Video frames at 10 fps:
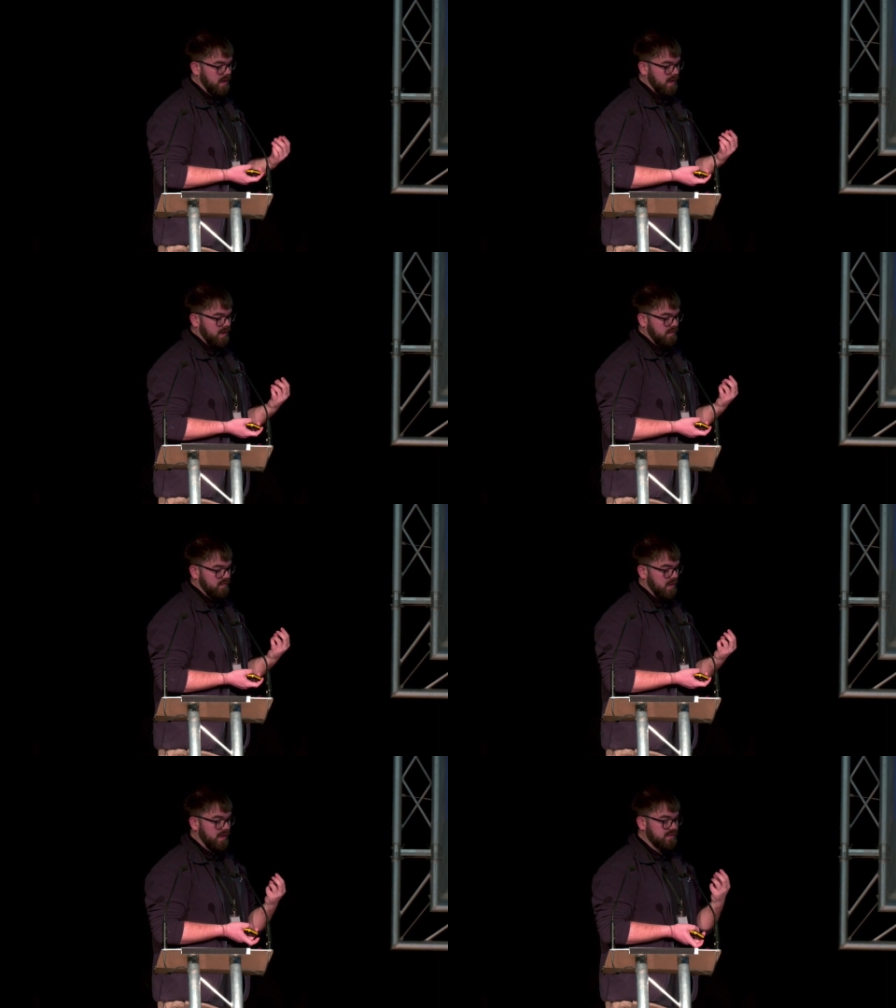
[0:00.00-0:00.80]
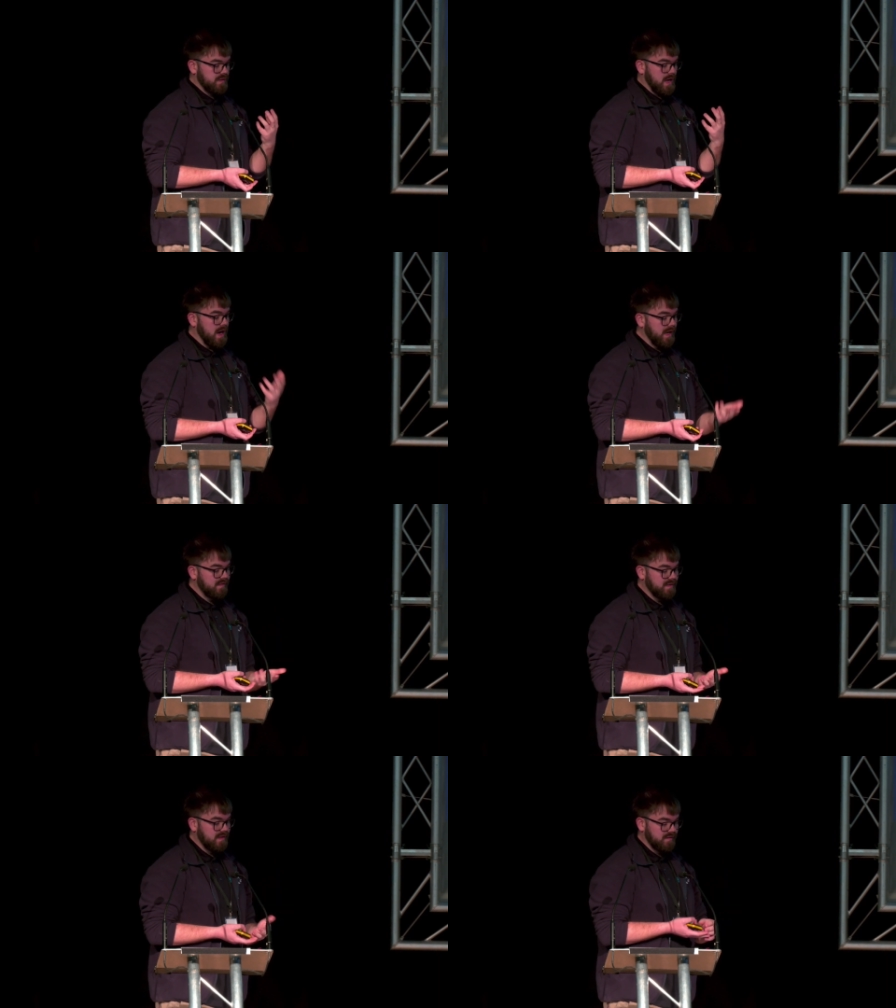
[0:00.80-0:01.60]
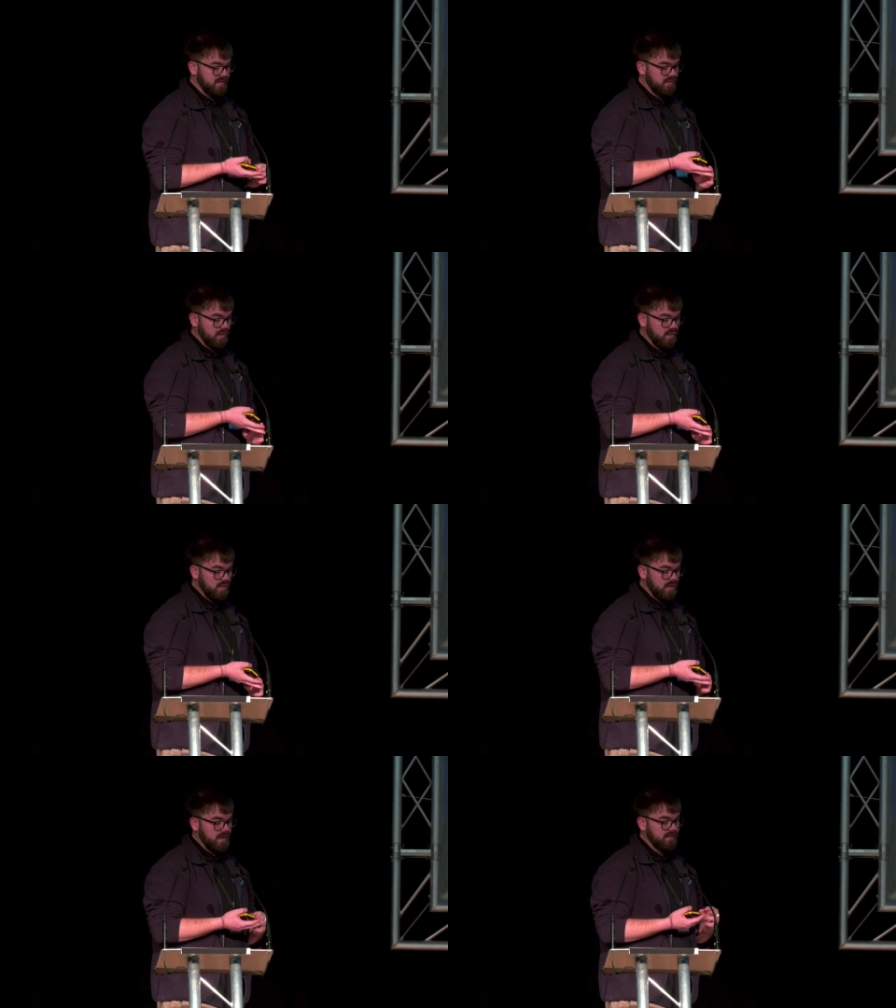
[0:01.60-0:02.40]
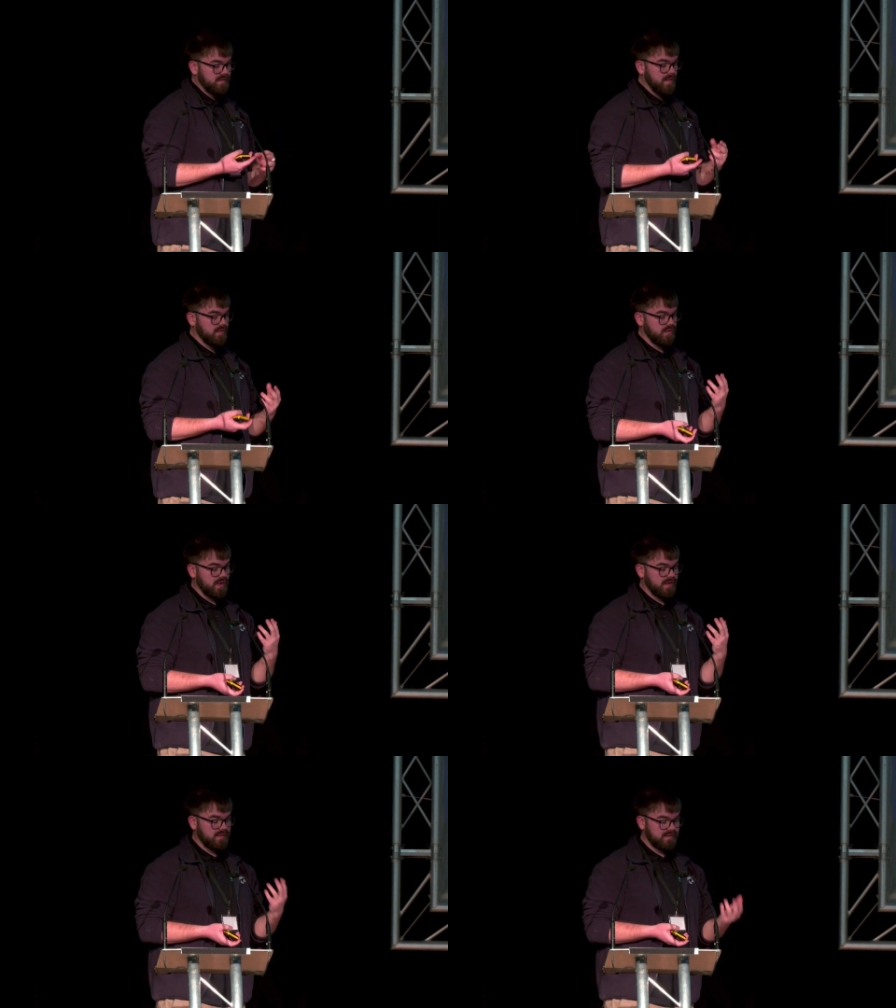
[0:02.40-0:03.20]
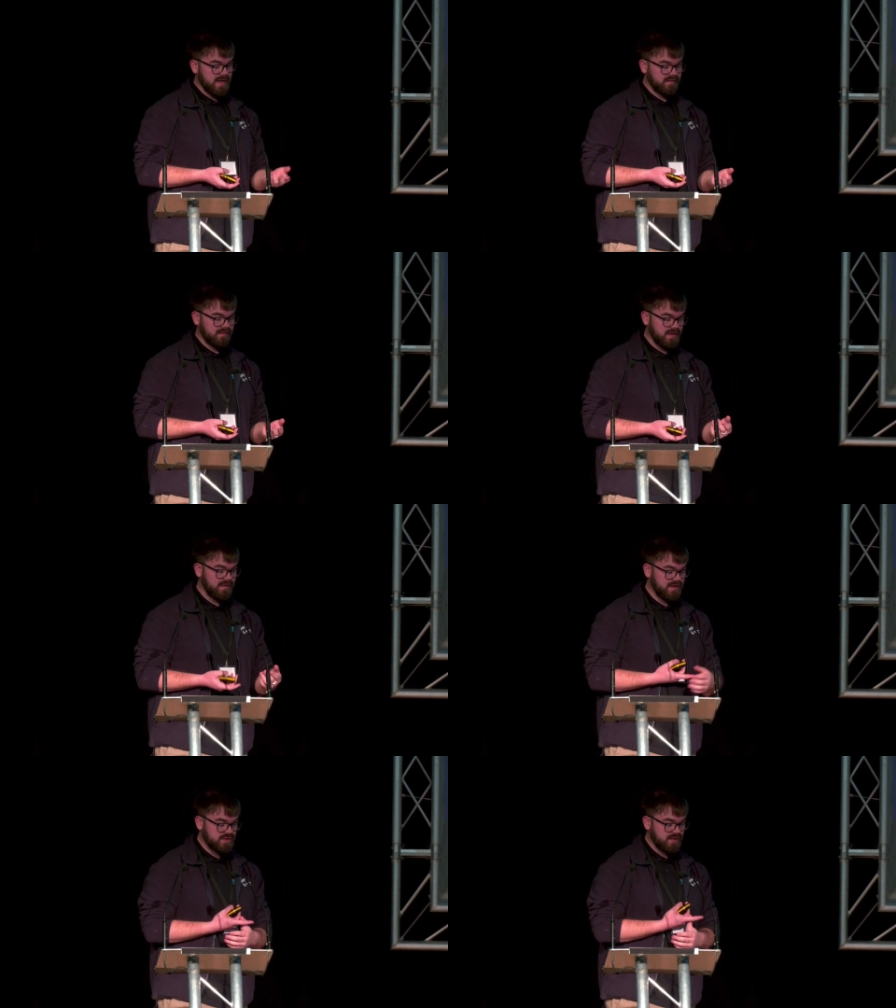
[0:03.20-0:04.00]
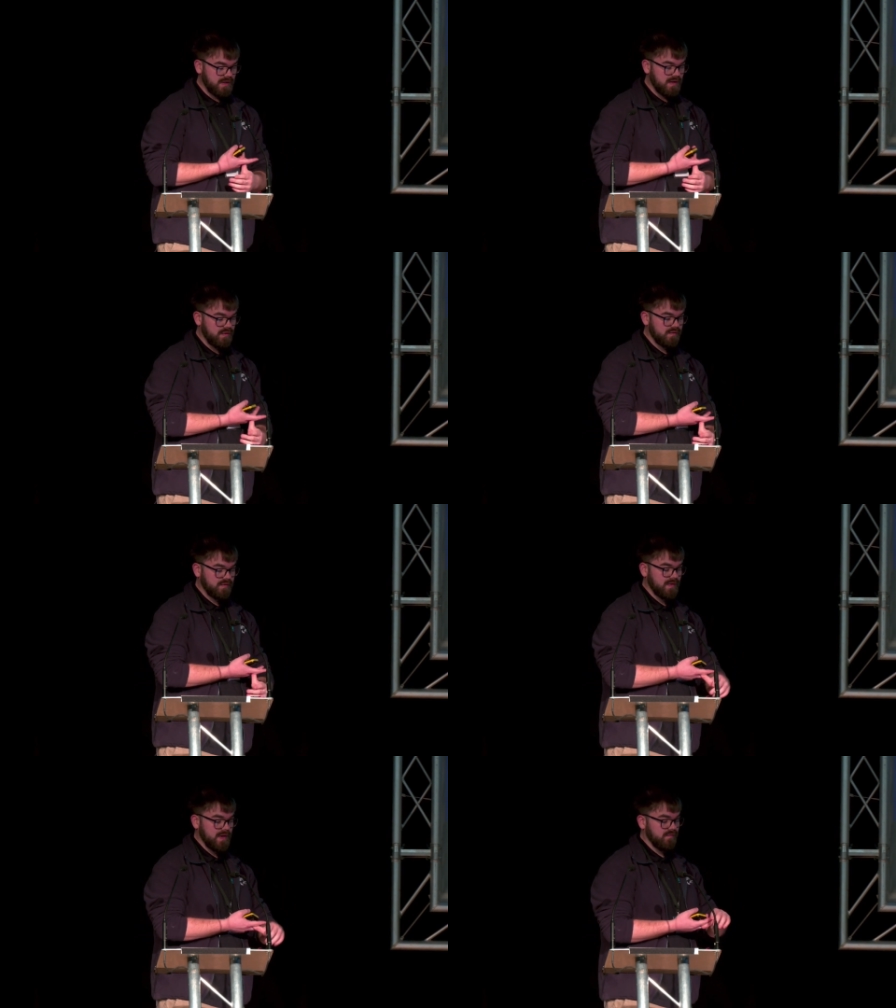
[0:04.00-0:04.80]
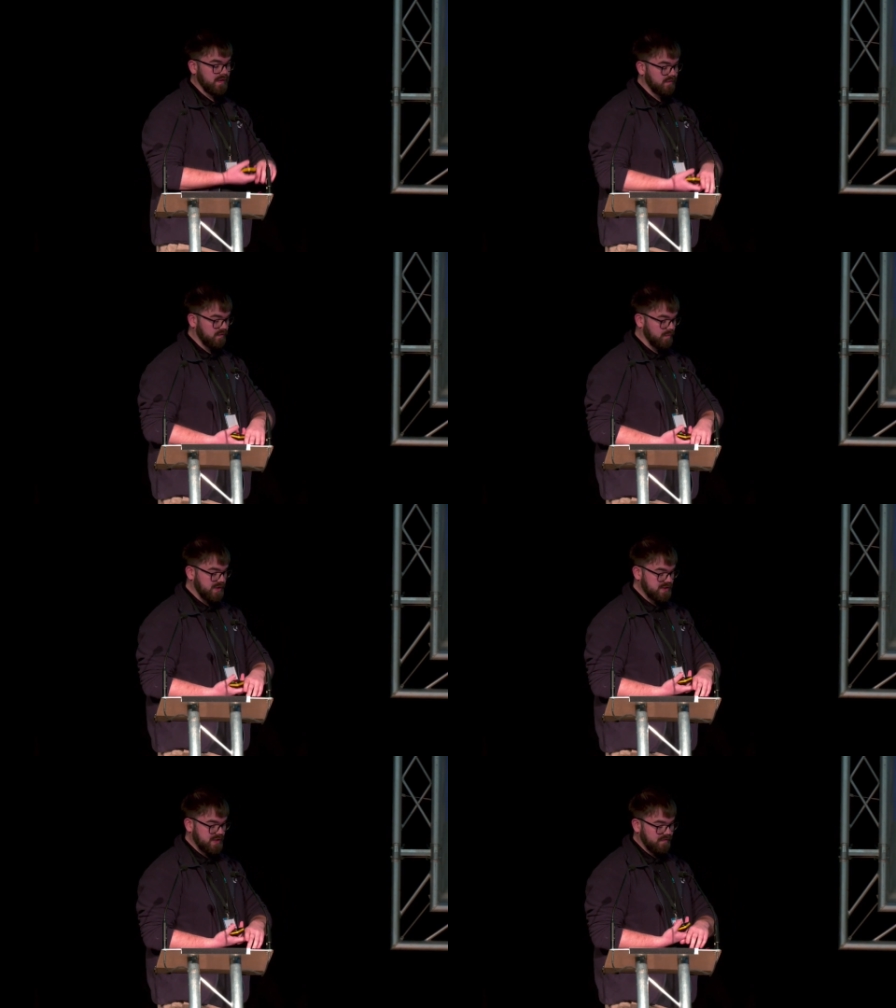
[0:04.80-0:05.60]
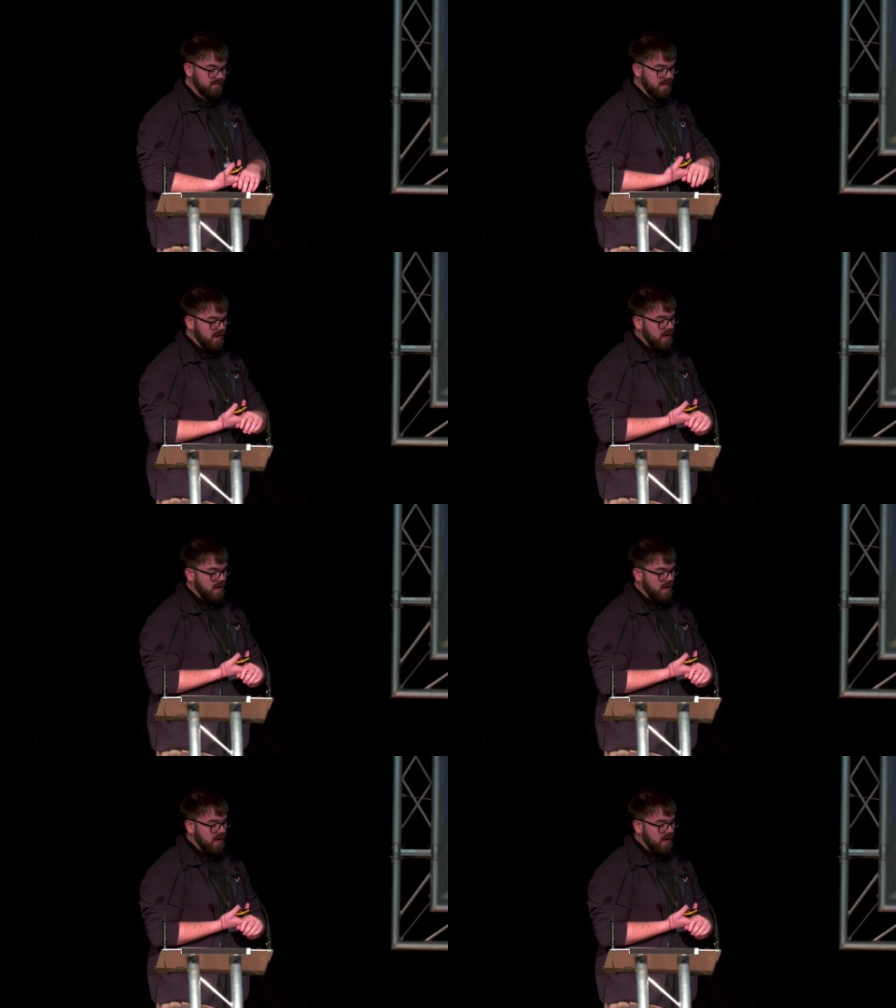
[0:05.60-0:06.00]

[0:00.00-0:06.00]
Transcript: So it's a highly sensitive tool that's able to detect endangered, elusive and invasive species